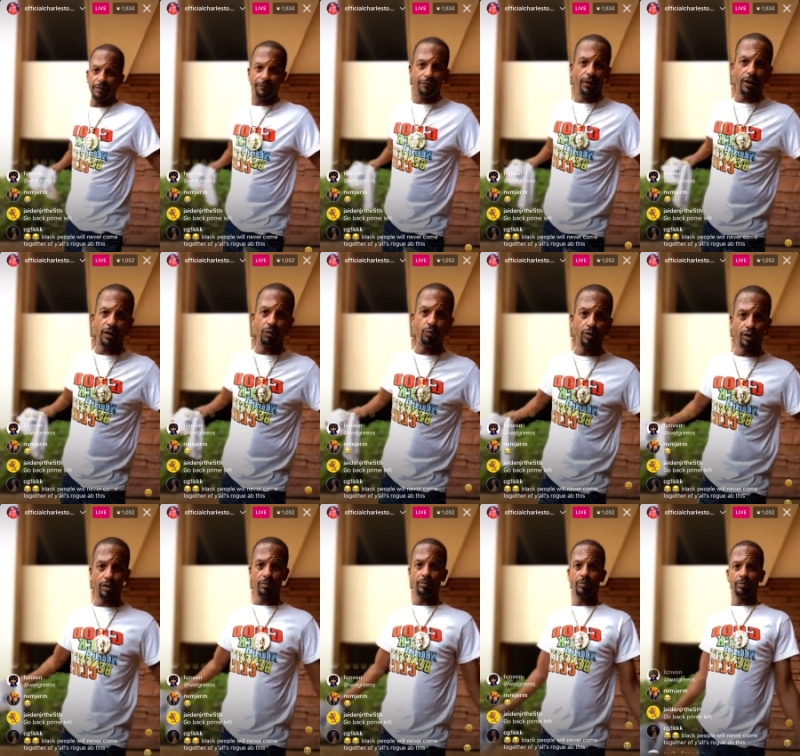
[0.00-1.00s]
been fucking
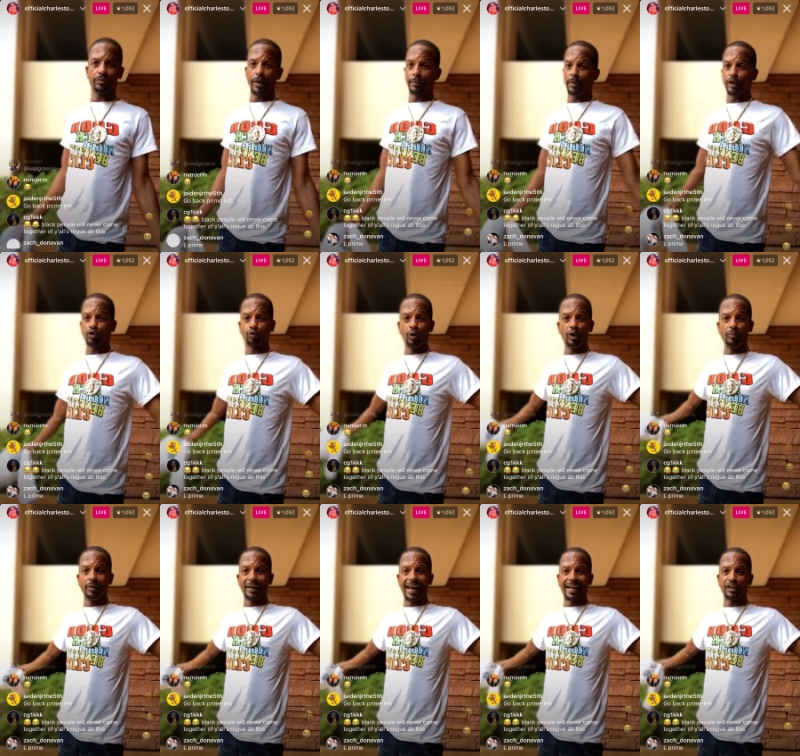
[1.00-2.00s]
with them. They been
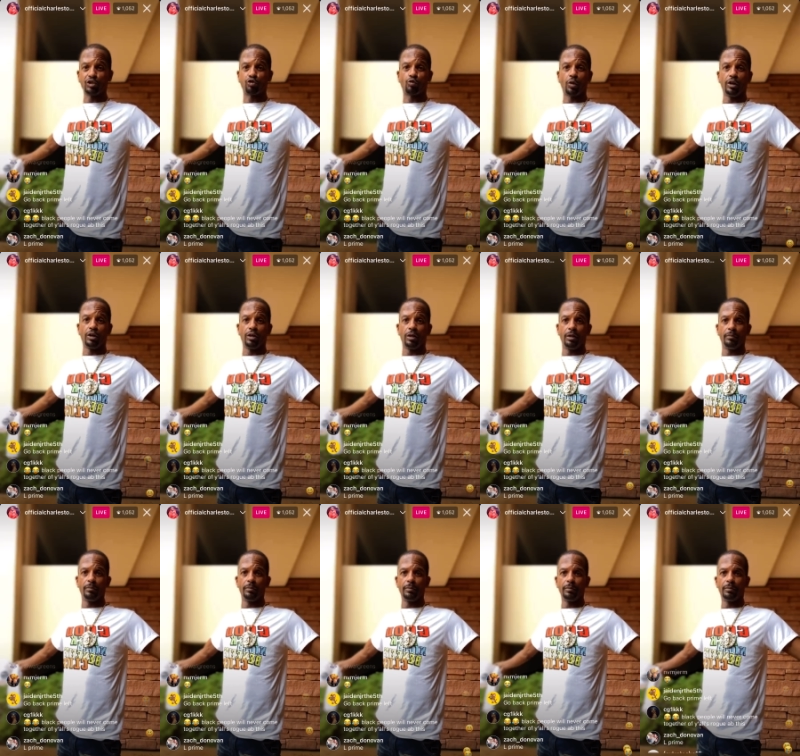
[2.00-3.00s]
treating me like a scrub,
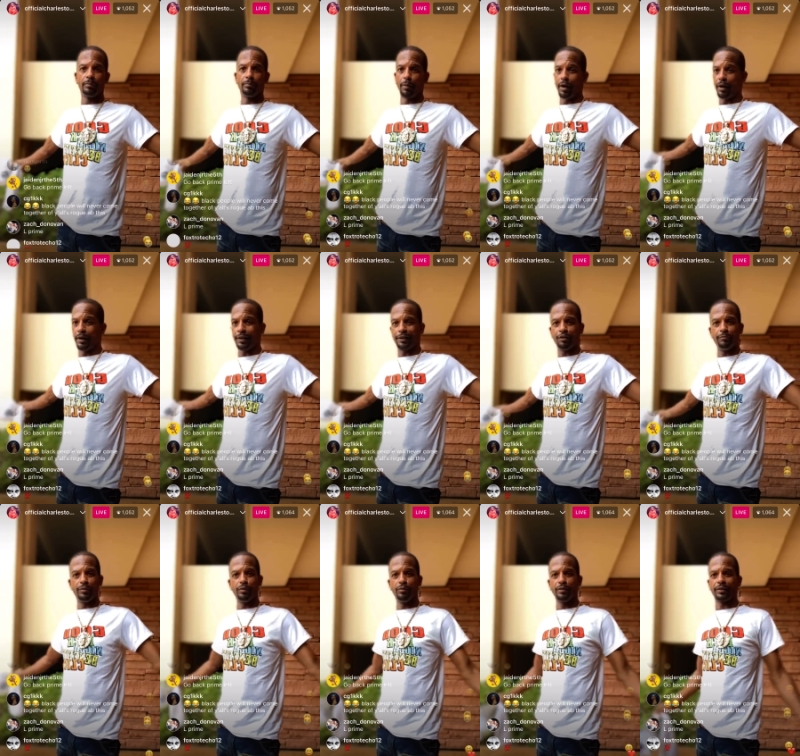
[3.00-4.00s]
barely
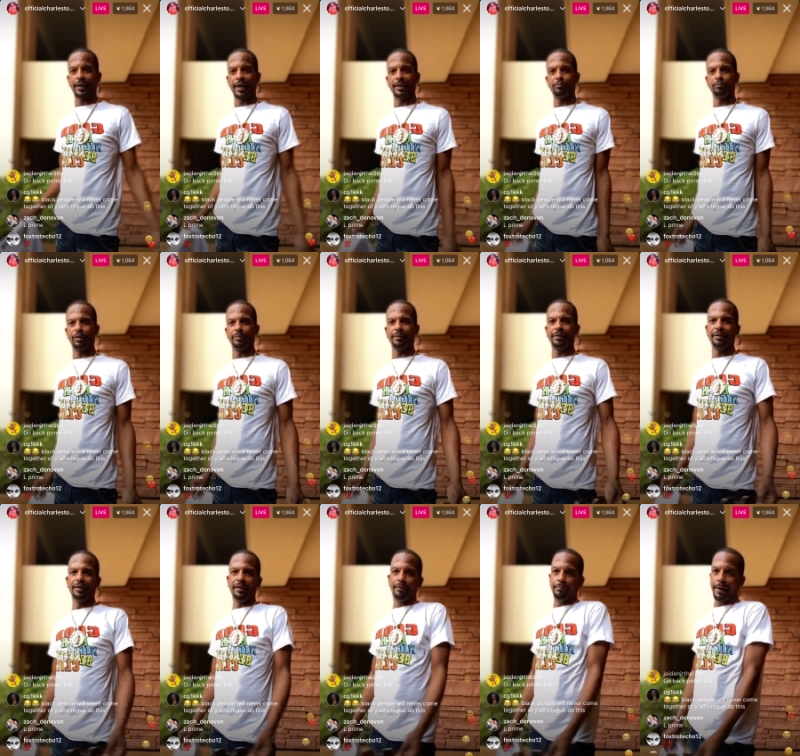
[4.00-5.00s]
communicating with me,
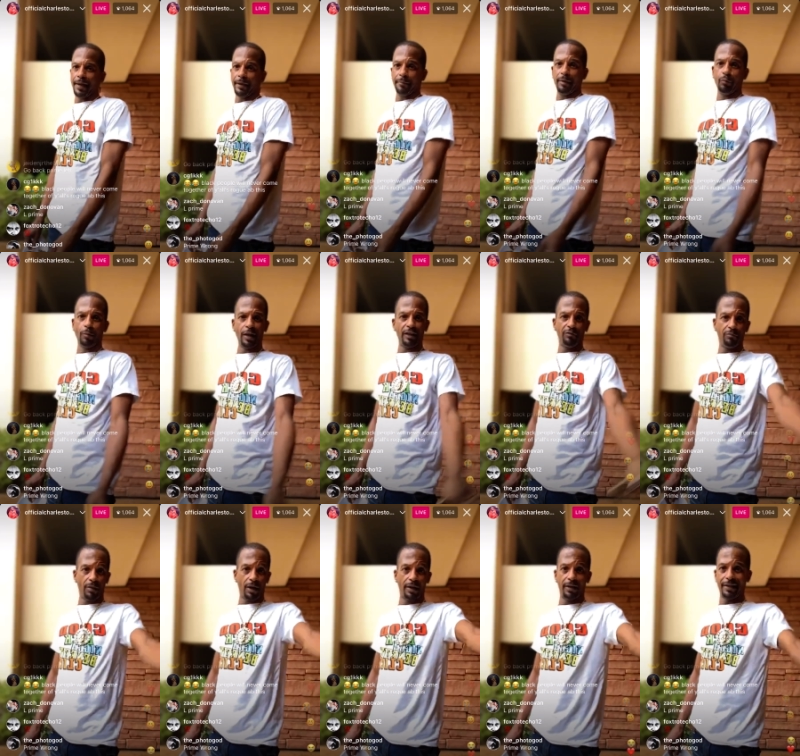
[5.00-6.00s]
making me waste
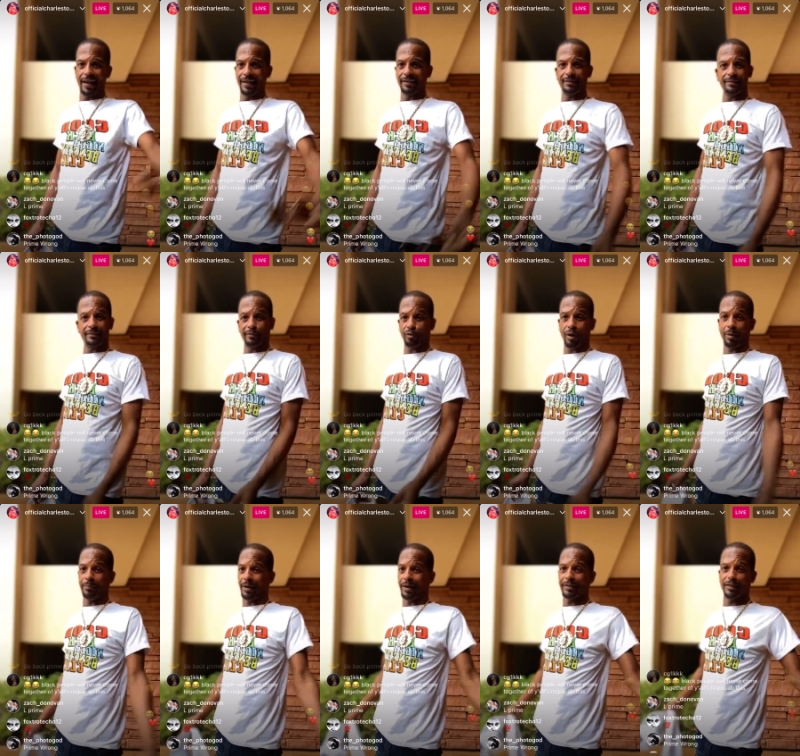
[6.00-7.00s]
money. ain't, so I,
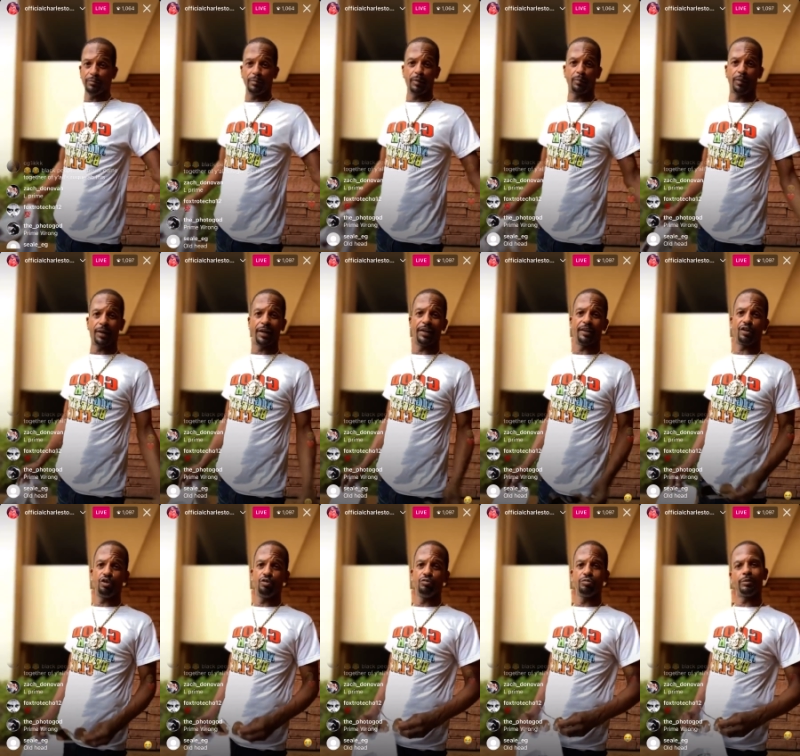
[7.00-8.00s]
I just been playing it
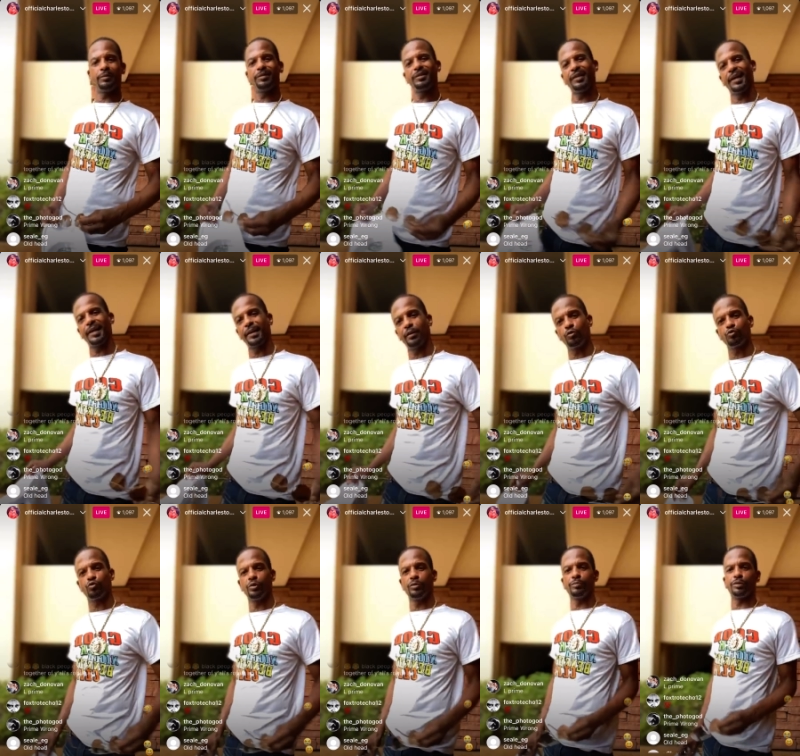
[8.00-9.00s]
cool. Let me see how they go
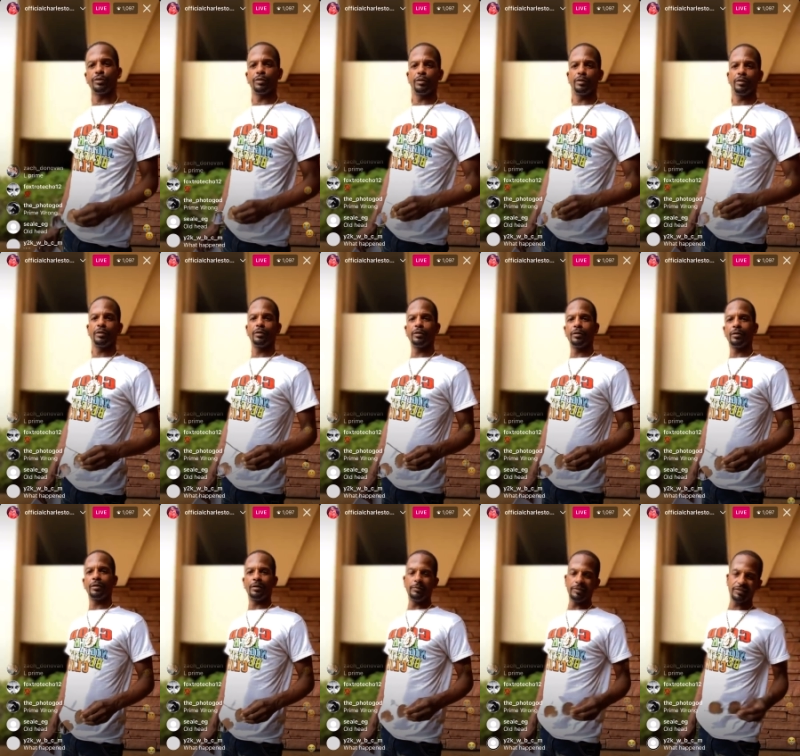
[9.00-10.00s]
treat me.
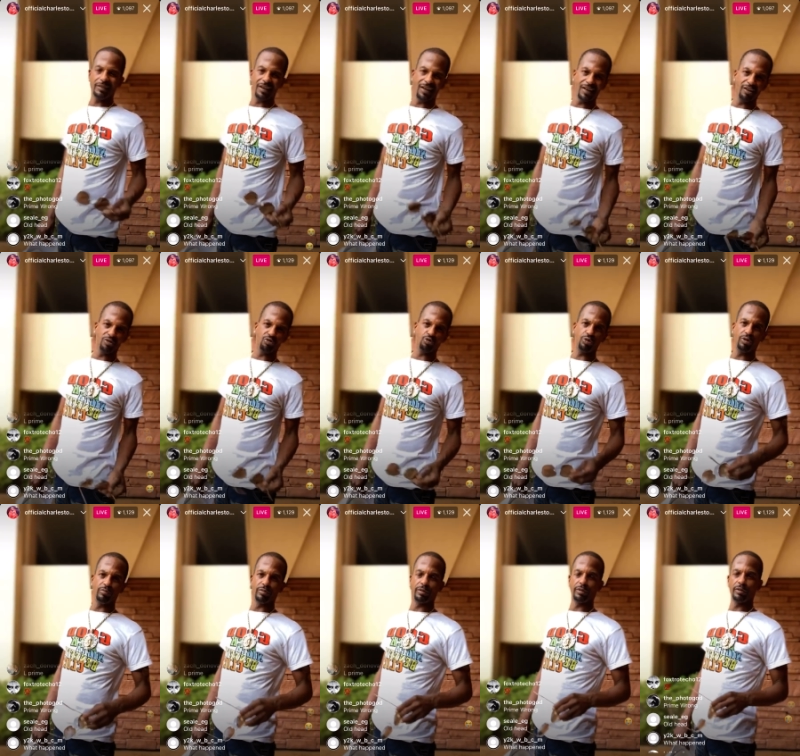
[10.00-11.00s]
Let me see how they go treat
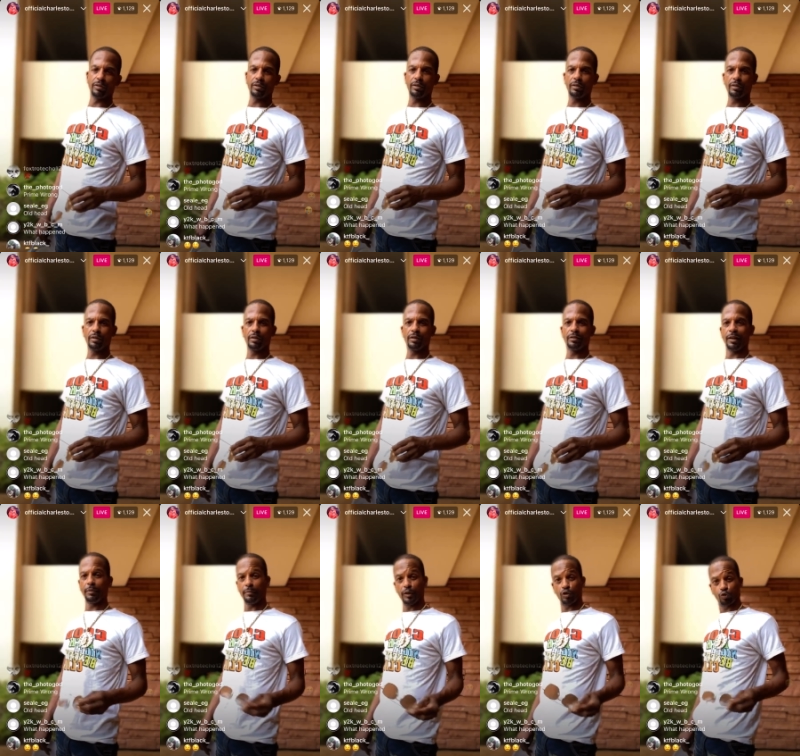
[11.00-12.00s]
me.
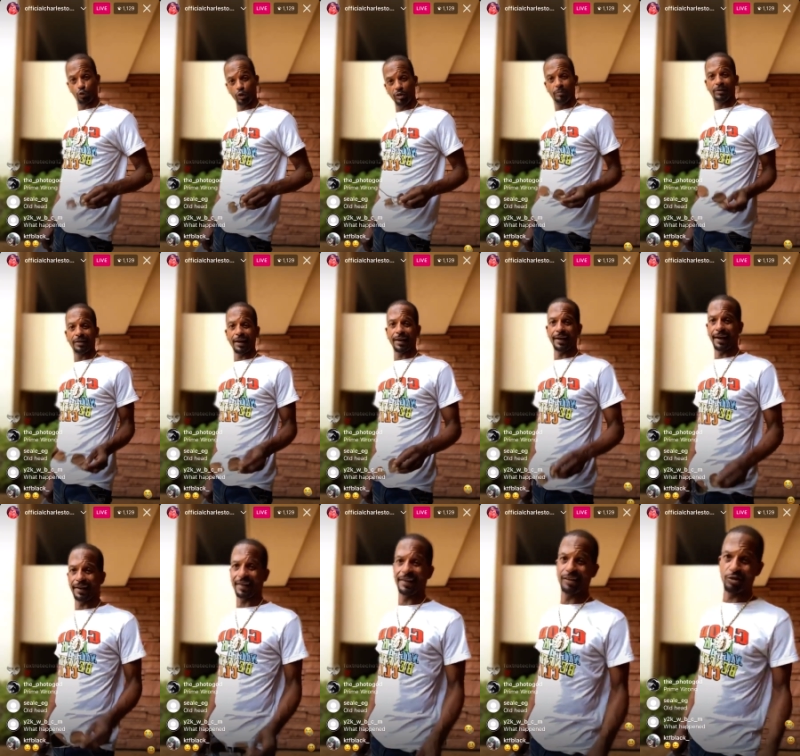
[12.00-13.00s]
They been treating me like
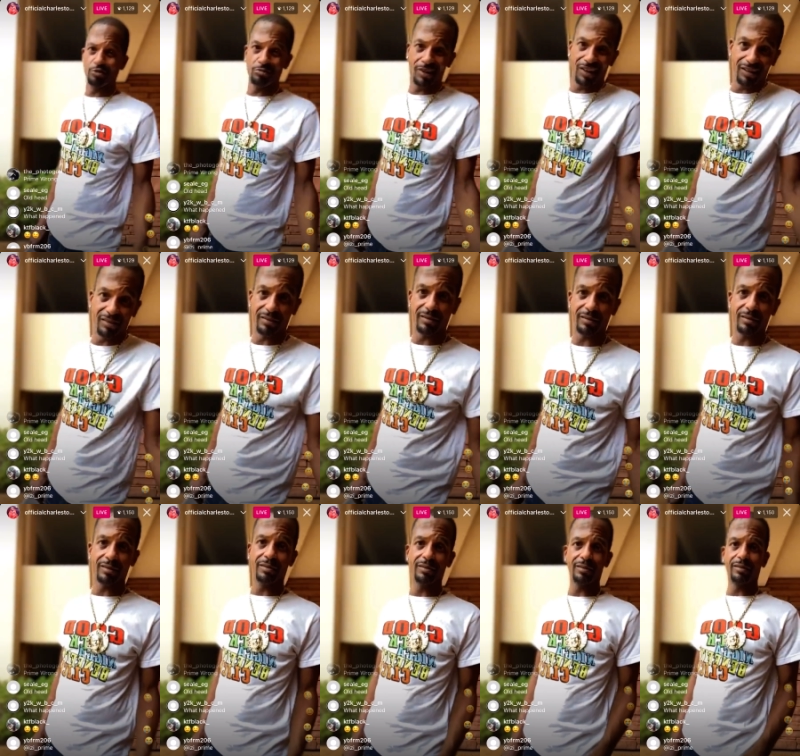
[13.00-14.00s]
how they do niggas.
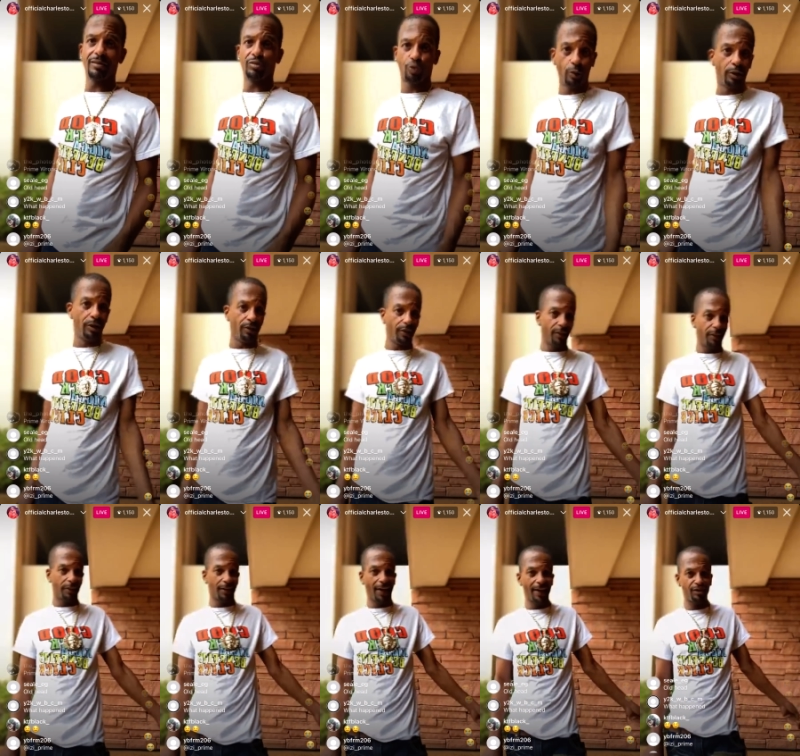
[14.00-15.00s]
Treat a
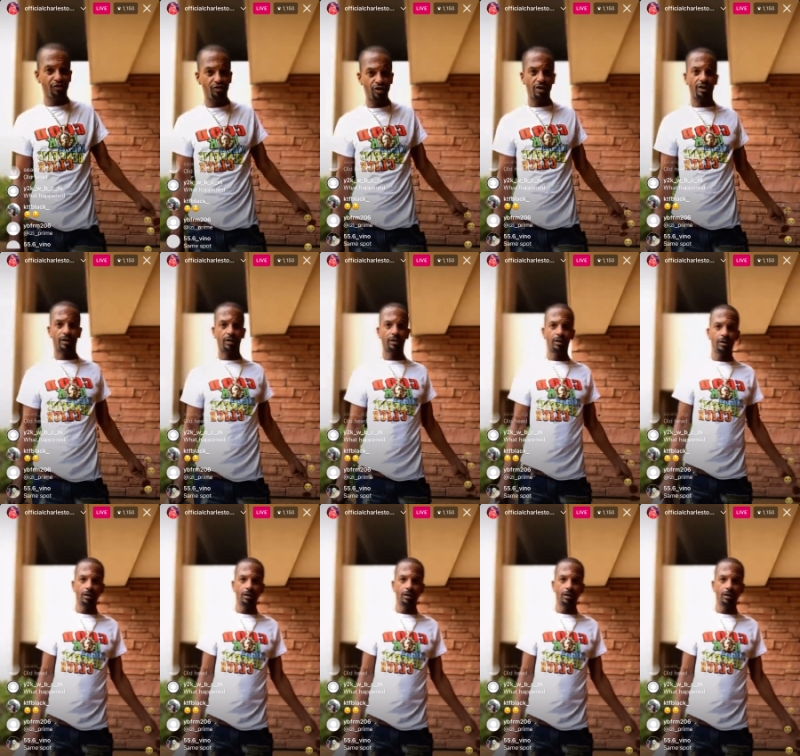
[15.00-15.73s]
nigga like shit.